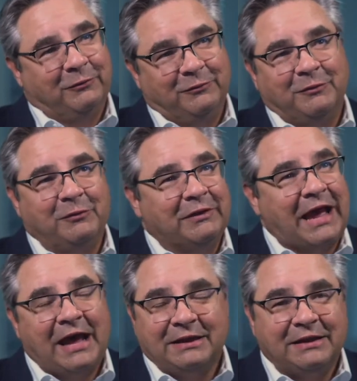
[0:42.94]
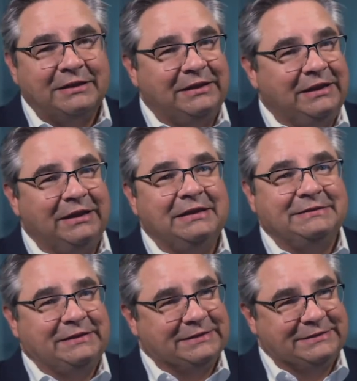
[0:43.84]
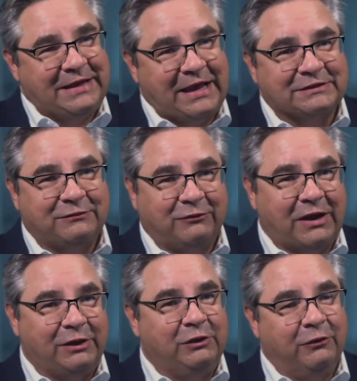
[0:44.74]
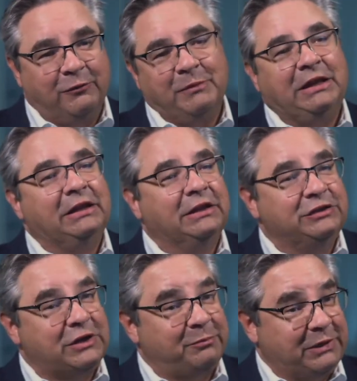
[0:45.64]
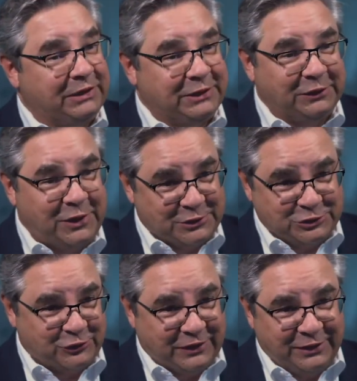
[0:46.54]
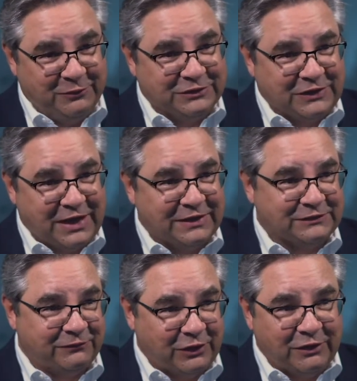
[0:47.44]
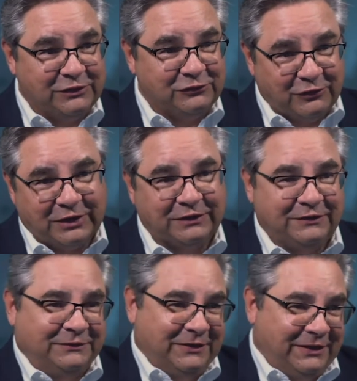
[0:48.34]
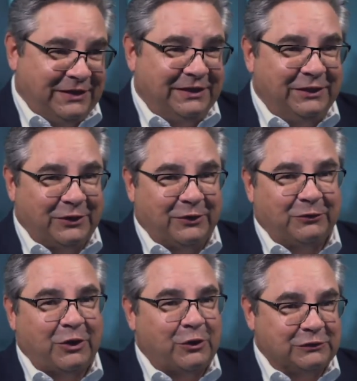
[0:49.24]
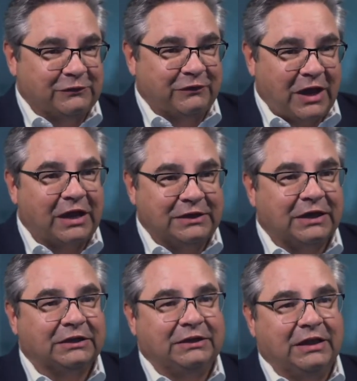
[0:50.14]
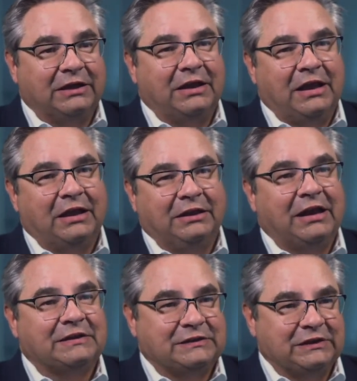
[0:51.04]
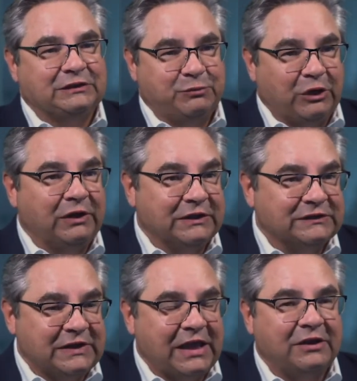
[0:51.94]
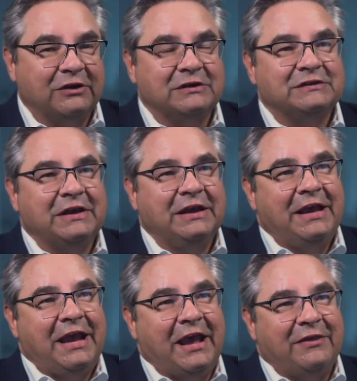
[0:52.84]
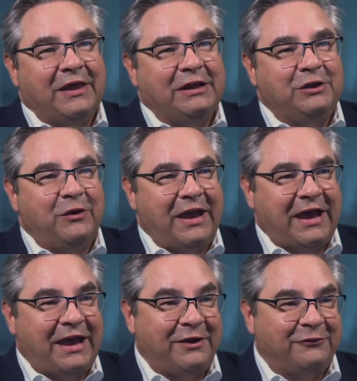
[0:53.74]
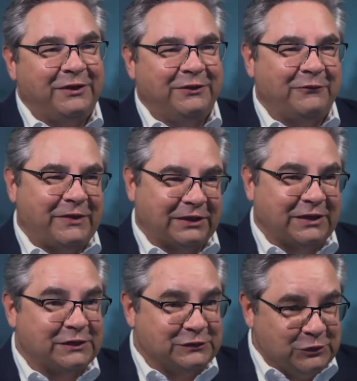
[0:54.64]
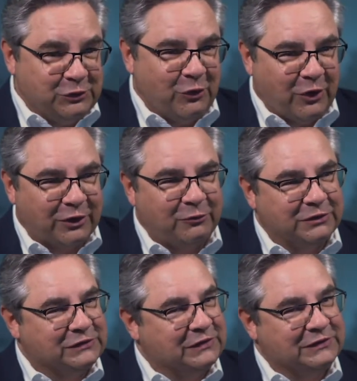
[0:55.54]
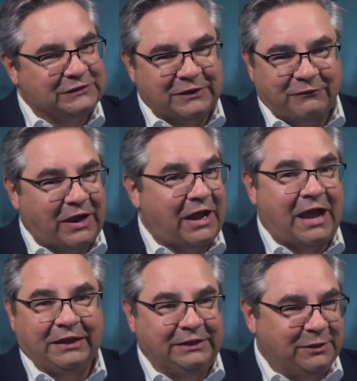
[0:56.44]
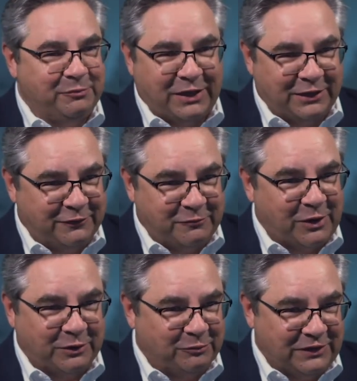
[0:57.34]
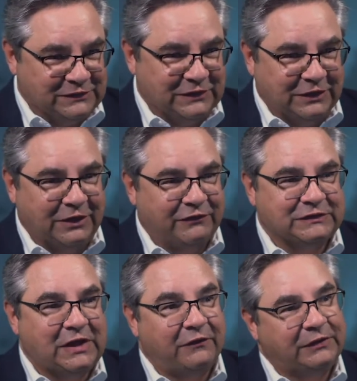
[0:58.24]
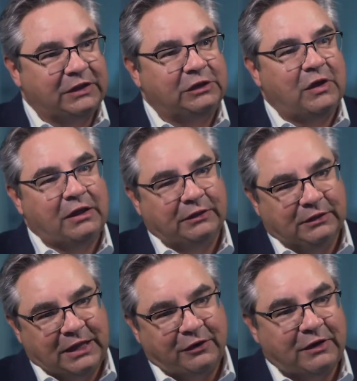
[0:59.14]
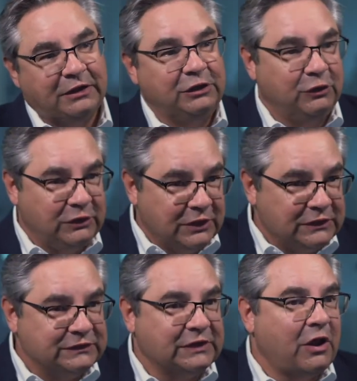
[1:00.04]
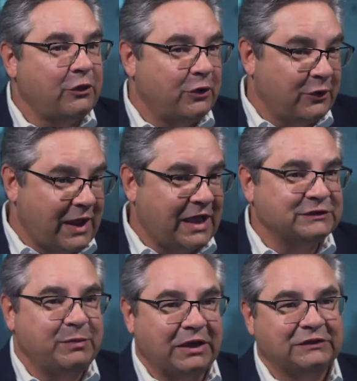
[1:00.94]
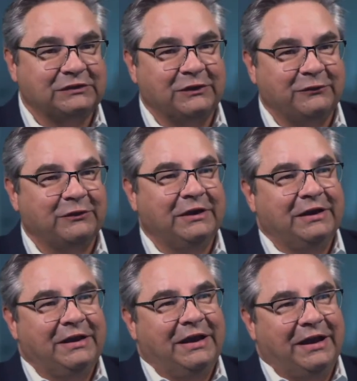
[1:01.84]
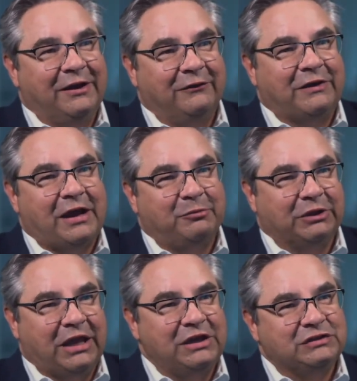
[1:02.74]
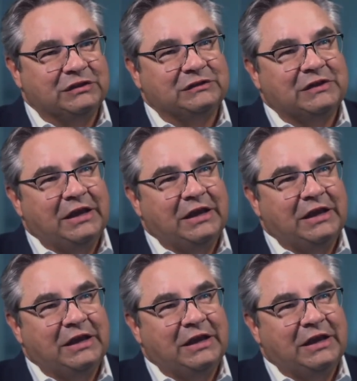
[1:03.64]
Not the easiest test, right? You're immediately jumping into luxury, which has very strict, codes of conduct and guest experience standards. And then you have the fact that it's New York, which is a highly competitive marketplace in and of itself. Then you layer on unions and other aspects of complications.